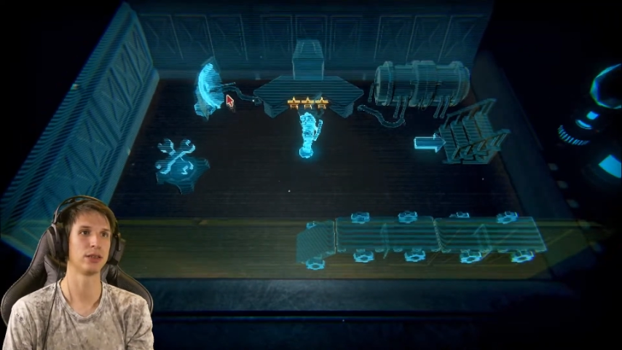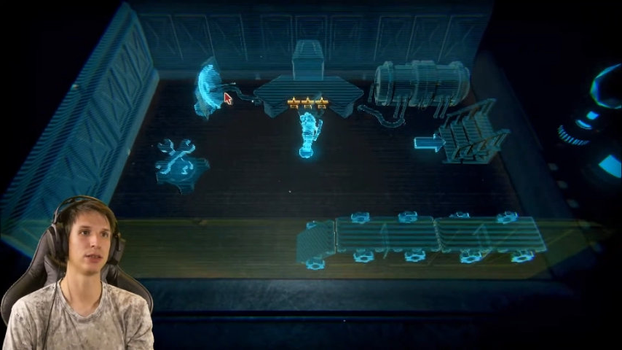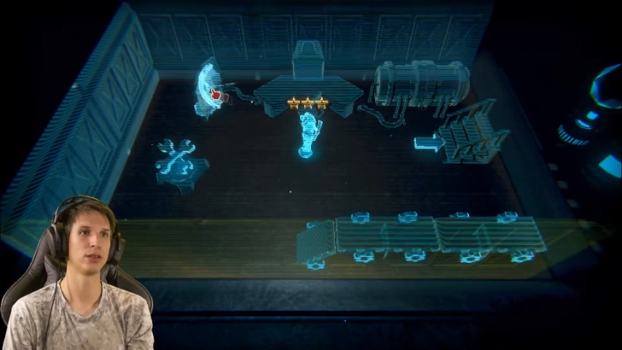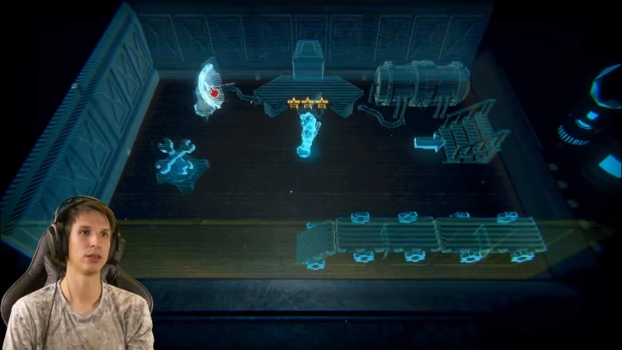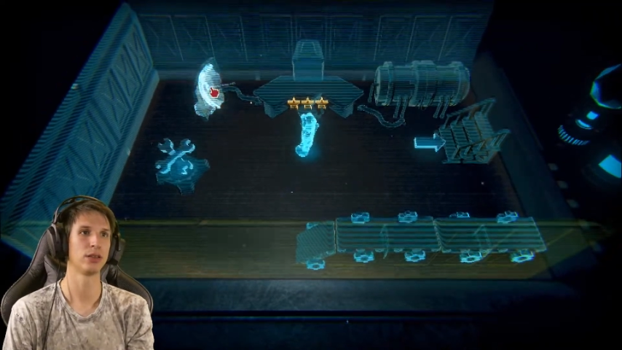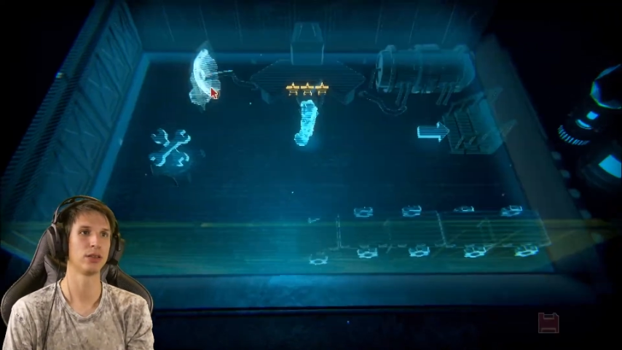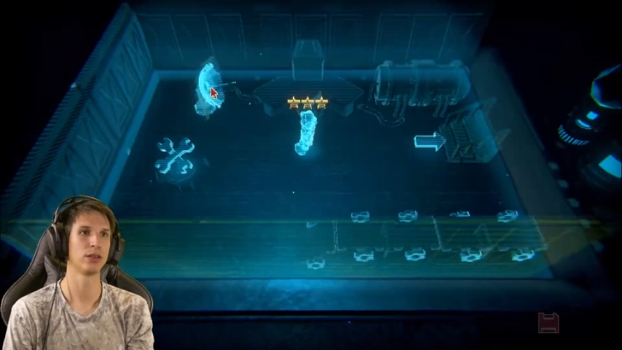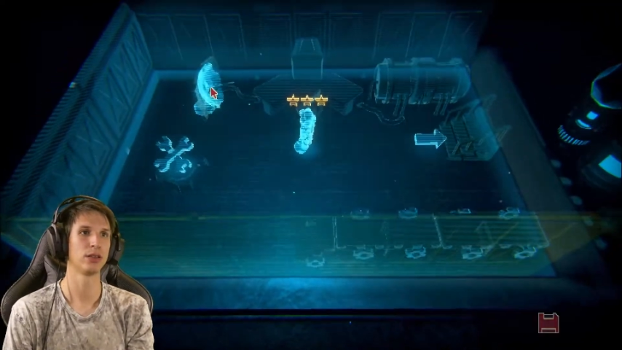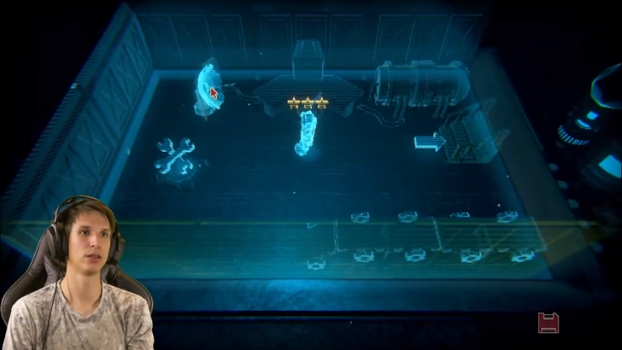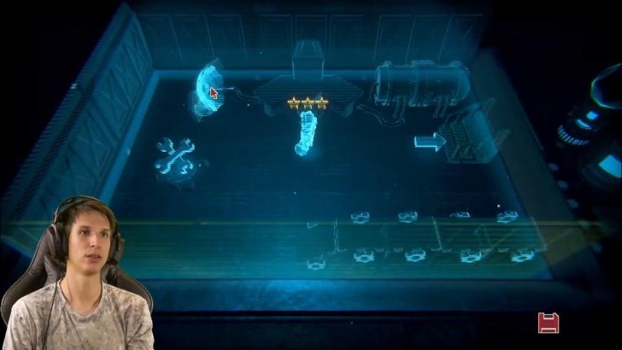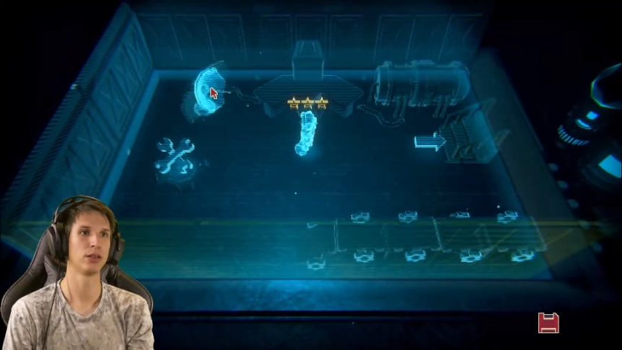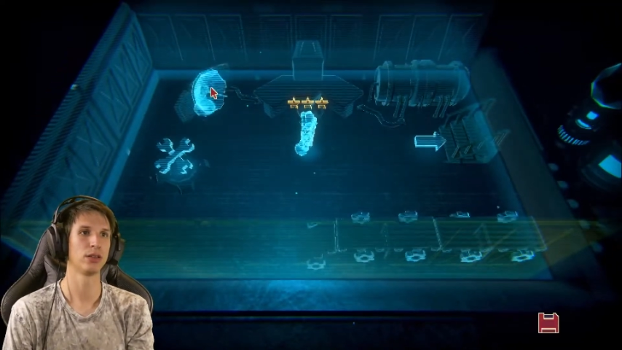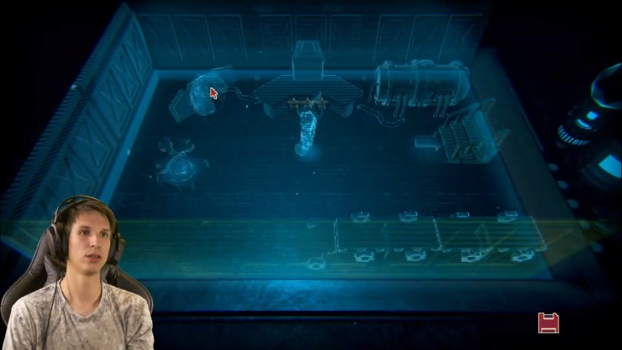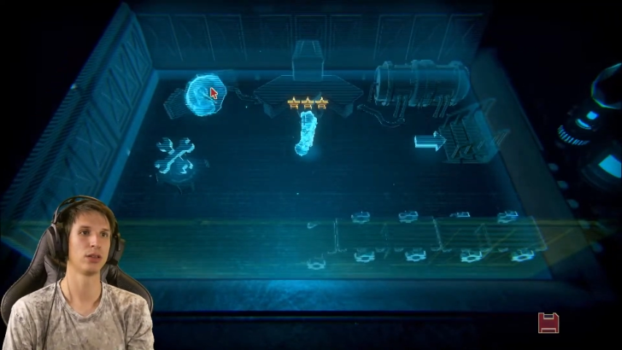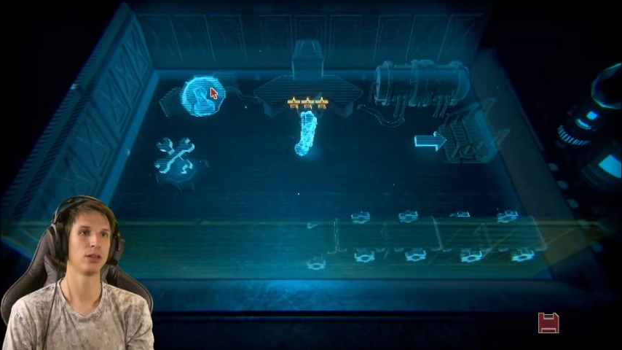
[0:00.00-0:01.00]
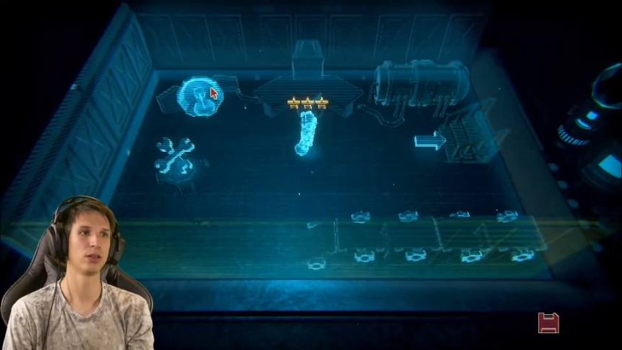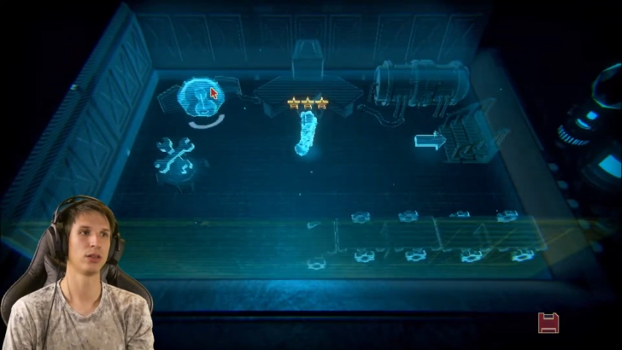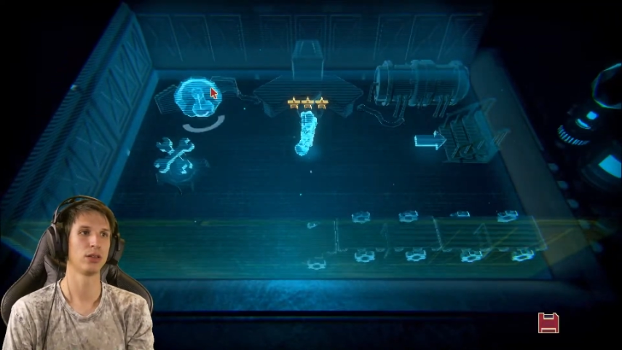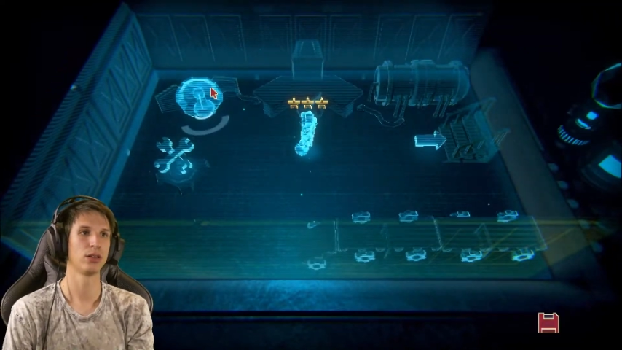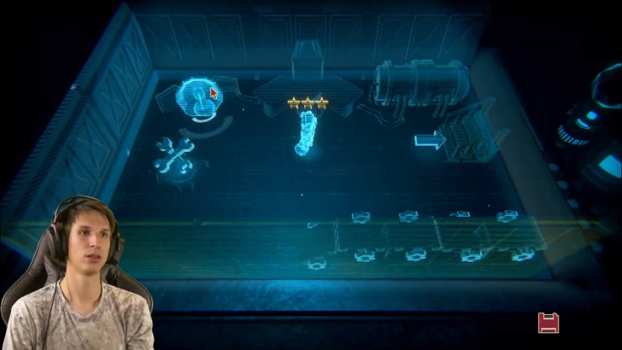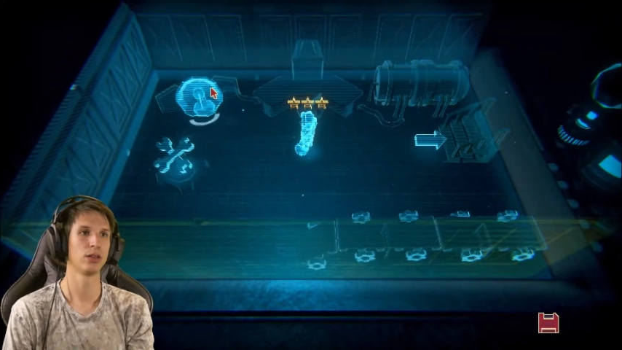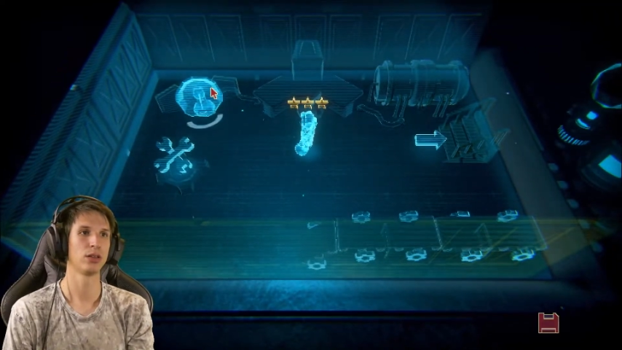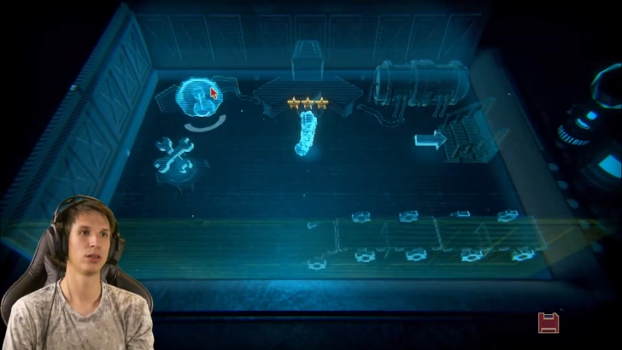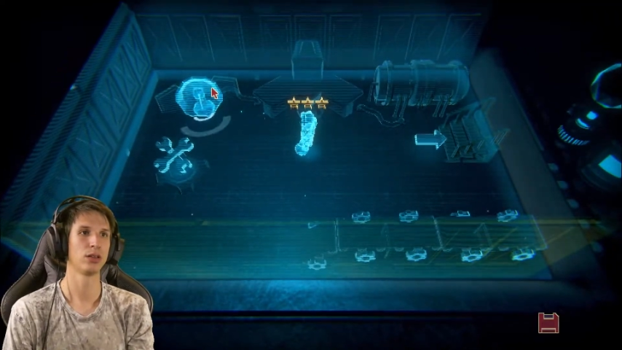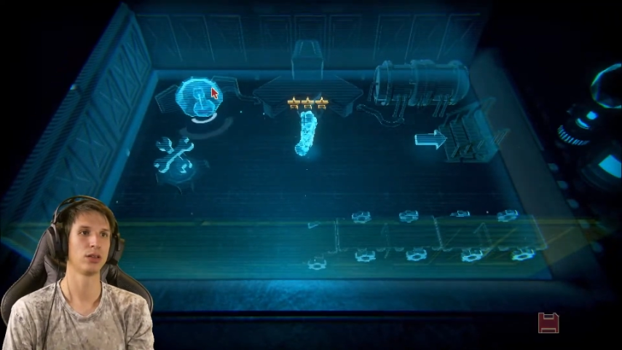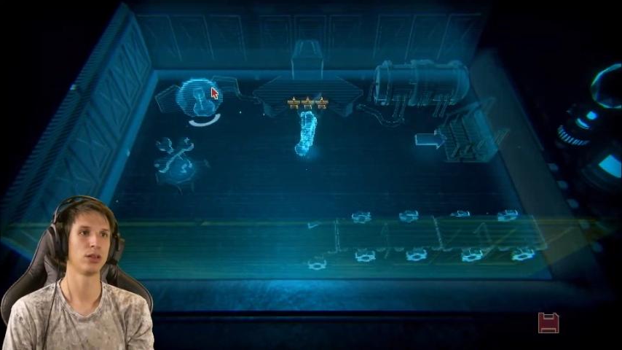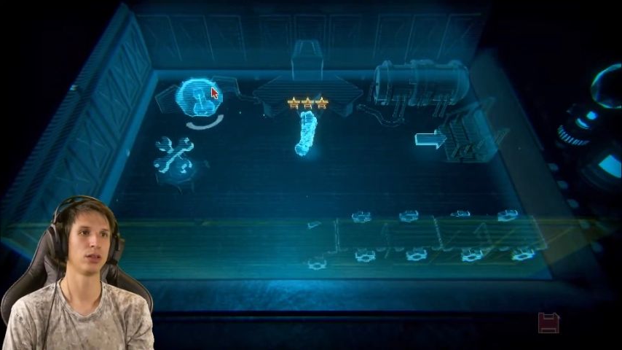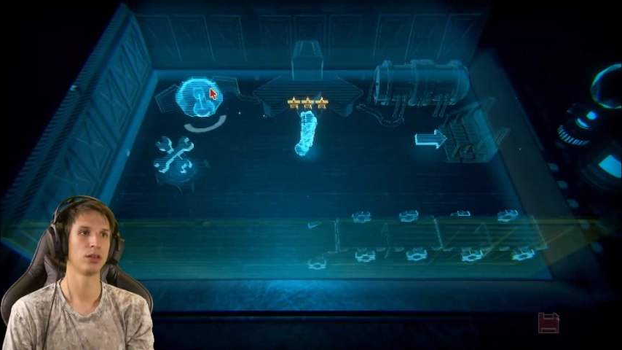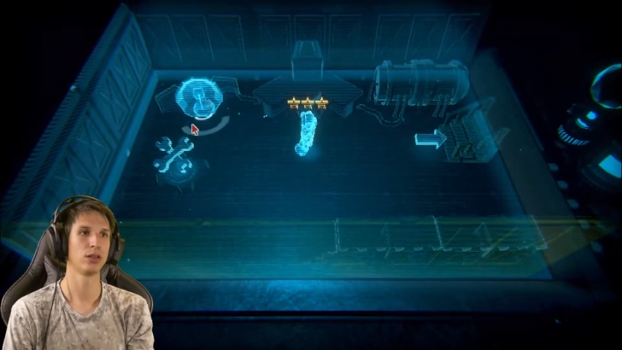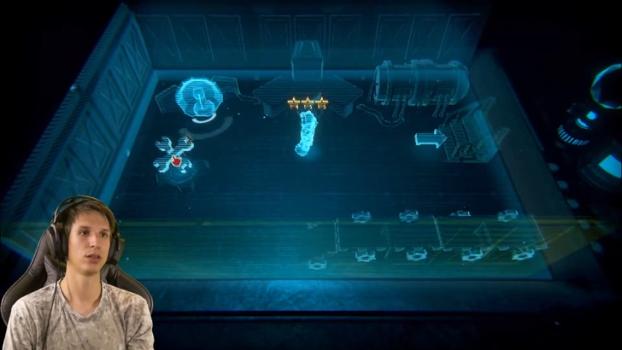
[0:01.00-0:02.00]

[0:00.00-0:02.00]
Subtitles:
No one is speaking in this clip.